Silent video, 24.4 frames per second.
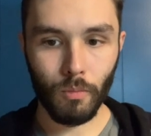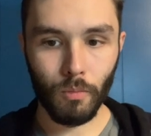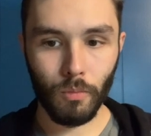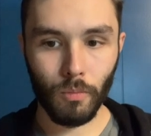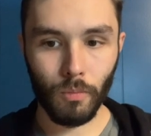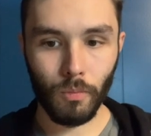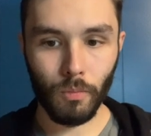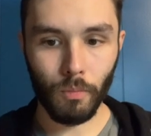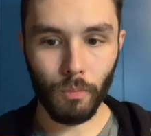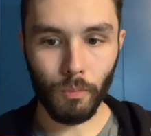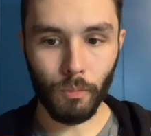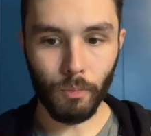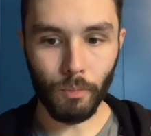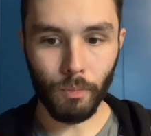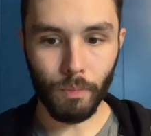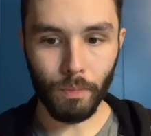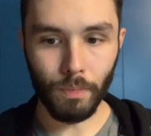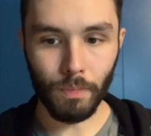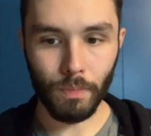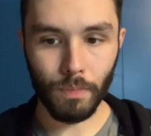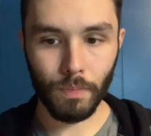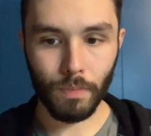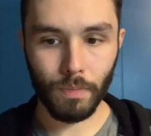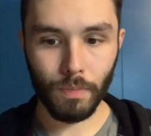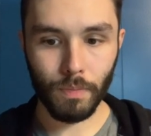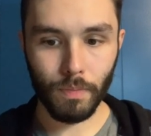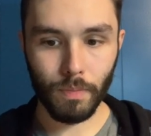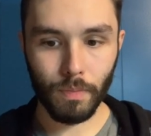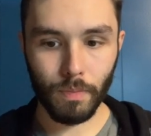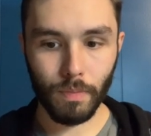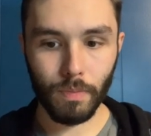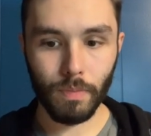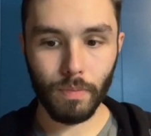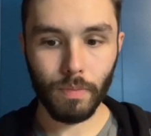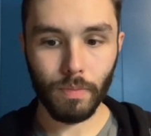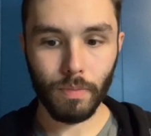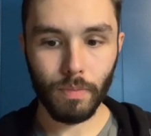
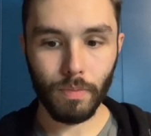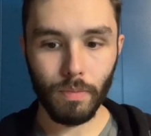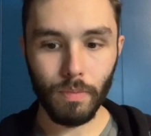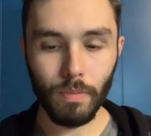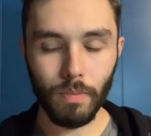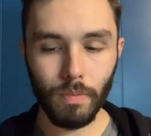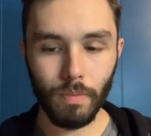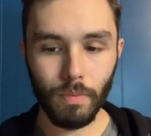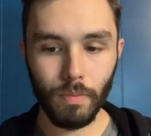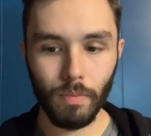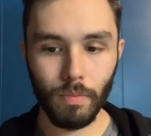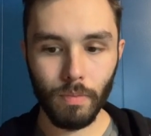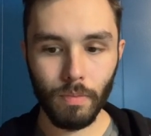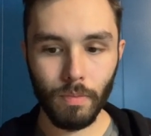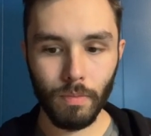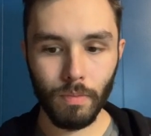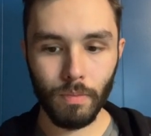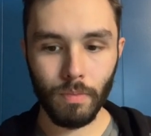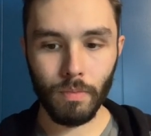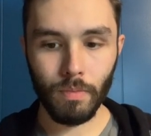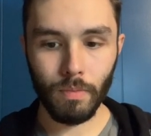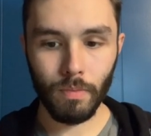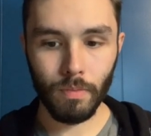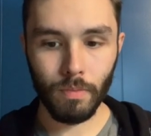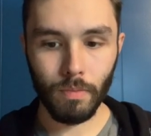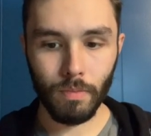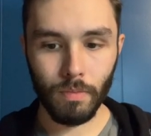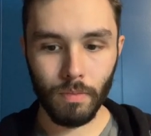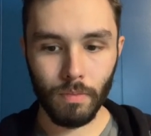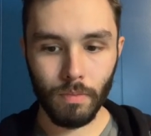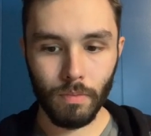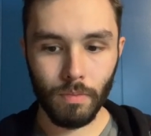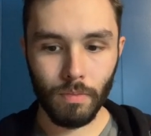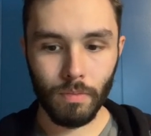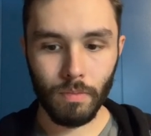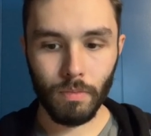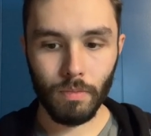
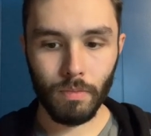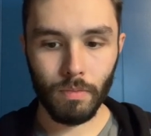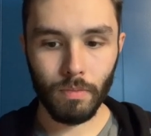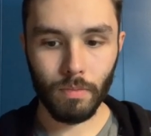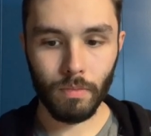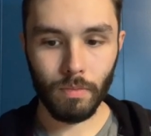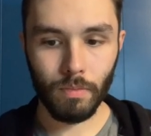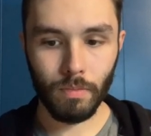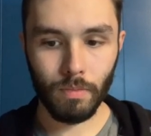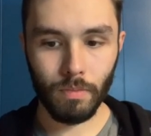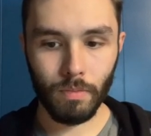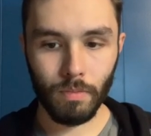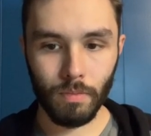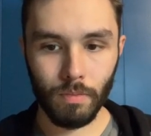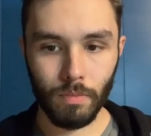This person isn't speaking.